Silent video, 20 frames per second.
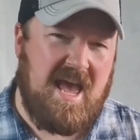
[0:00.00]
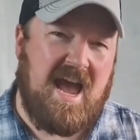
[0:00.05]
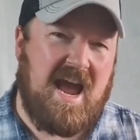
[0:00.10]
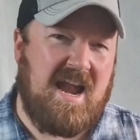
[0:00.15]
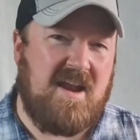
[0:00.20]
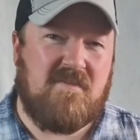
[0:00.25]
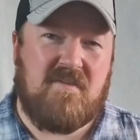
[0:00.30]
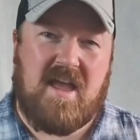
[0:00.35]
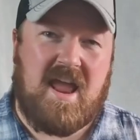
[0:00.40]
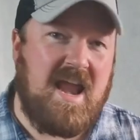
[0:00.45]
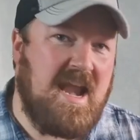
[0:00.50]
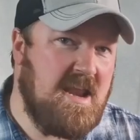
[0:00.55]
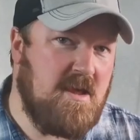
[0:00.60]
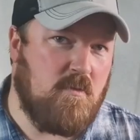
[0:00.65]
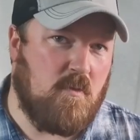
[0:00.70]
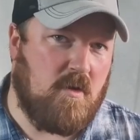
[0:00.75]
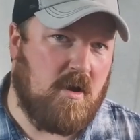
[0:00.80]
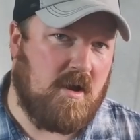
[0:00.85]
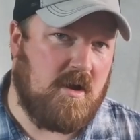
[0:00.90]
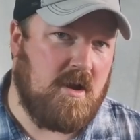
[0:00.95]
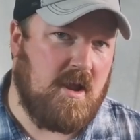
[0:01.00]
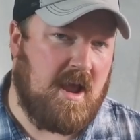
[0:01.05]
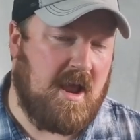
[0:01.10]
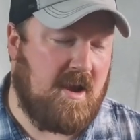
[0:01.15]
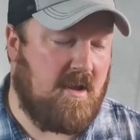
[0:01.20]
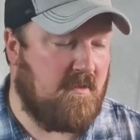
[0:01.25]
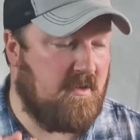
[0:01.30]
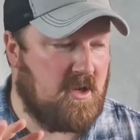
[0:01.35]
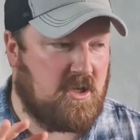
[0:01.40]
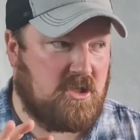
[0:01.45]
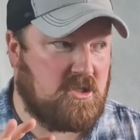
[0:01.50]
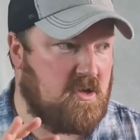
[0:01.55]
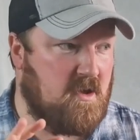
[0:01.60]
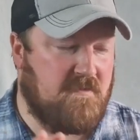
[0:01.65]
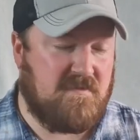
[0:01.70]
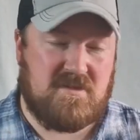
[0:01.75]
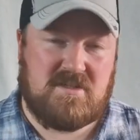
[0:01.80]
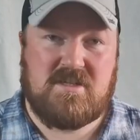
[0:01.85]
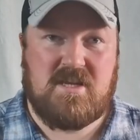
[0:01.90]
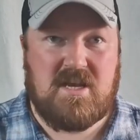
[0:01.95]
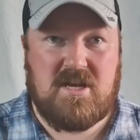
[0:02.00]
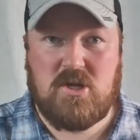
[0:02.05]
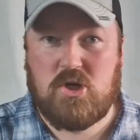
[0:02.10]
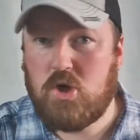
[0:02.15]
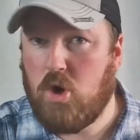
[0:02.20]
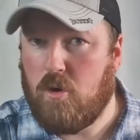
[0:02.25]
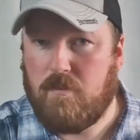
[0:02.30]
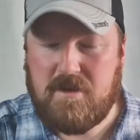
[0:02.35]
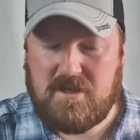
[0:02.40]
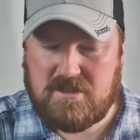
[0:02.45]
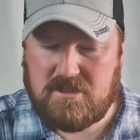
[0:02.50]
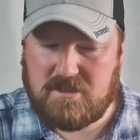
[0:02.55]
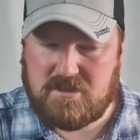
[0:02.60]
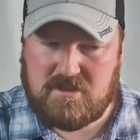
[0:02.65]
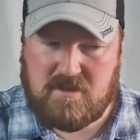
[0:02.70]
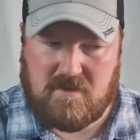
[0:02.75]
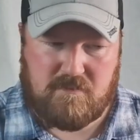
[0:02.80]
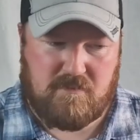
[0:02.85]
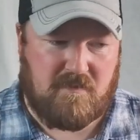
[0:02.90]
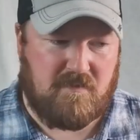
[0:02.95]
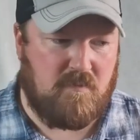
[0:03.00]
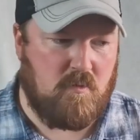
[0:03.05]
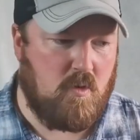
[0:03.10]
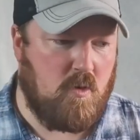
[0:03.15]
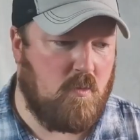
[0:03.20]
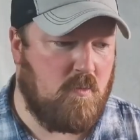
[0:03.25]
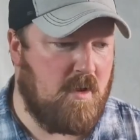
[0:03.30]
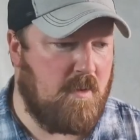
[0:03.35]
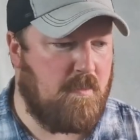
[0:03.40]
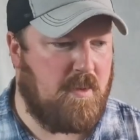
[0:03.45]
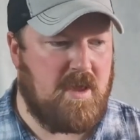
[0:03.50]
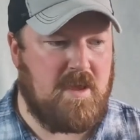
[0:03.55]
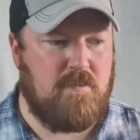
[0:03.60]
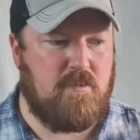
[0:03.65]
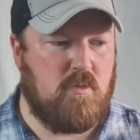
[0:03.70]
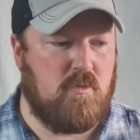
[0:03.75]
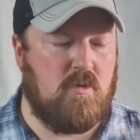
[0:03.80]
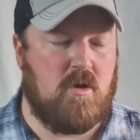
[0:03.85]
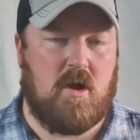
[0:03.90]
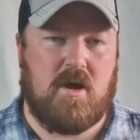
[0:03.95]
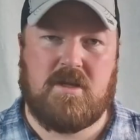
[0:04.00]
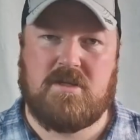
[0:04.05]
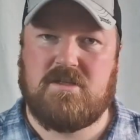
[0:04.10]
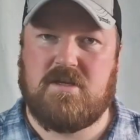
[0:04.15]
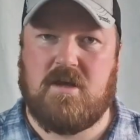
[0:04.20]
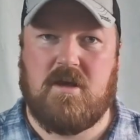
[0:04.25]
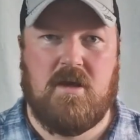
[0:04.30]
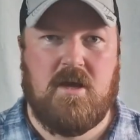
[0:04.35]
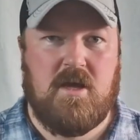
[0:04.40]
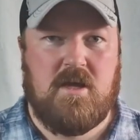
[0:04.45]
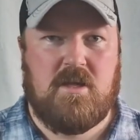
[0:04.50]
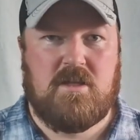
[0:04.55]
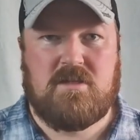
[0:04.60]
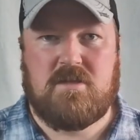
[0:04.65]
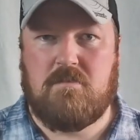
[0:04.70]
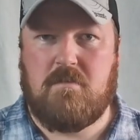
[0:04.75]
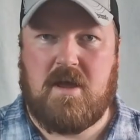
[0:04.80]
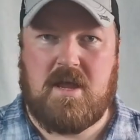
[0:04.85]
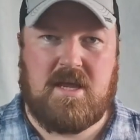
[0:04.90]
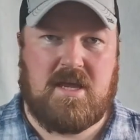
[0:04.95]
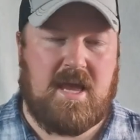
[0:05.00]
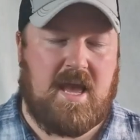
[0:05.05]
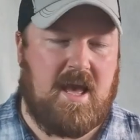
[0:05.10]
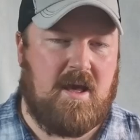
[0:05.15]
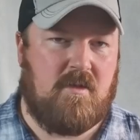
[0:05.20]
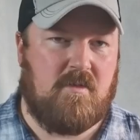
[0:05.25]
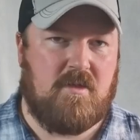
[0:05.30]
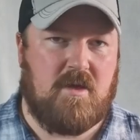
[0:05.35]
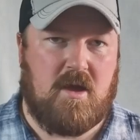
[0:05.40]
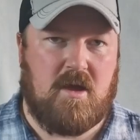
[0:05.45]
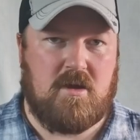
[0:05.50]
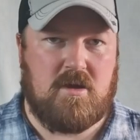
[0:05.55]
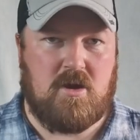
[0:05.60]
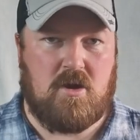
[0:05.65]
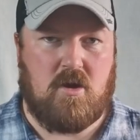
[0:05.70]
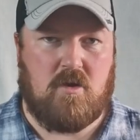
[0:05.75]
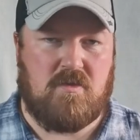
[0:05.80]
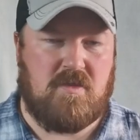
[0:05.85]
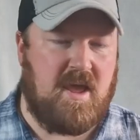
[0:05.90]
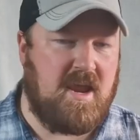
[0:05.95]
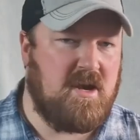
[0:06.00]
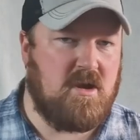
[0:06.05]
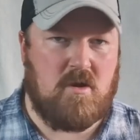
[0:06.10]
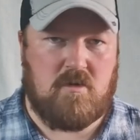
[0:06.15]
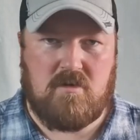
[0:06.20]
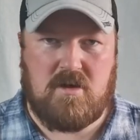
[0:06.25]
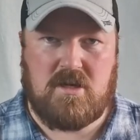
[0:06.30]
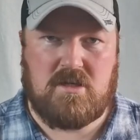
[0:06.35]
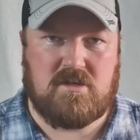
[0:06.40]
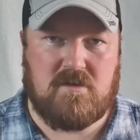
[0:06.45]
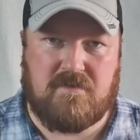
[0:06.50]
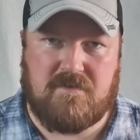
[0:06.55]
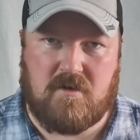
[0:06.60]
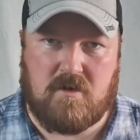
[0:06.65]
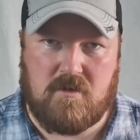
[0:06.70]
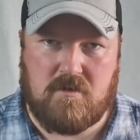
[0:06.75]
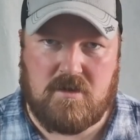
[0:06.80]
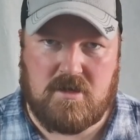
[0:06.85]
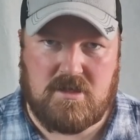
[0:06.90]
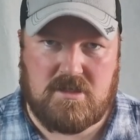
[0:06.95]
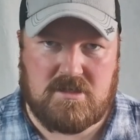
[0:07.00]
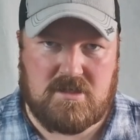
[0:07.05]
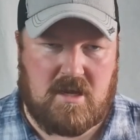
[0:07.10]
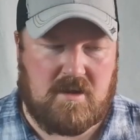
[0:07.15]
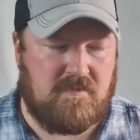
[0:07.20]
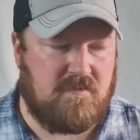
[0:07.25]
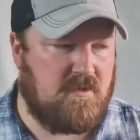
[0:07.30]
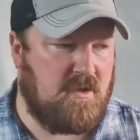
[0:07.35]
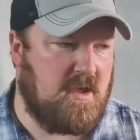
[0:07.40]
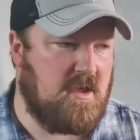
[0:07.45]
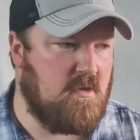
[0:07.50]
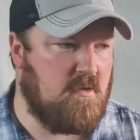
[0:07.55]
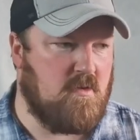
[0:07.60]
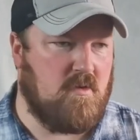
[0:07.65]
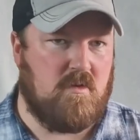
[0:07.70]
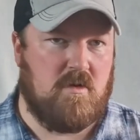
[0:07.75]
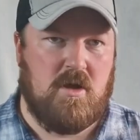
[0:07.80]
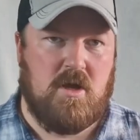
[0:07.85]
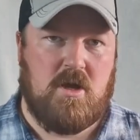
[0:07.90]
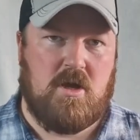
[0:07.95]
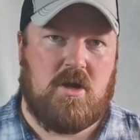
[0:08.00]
And if anyone, because I've seen comments and stuff before where people like to make out that, you know, they don't need to follow these safety, or,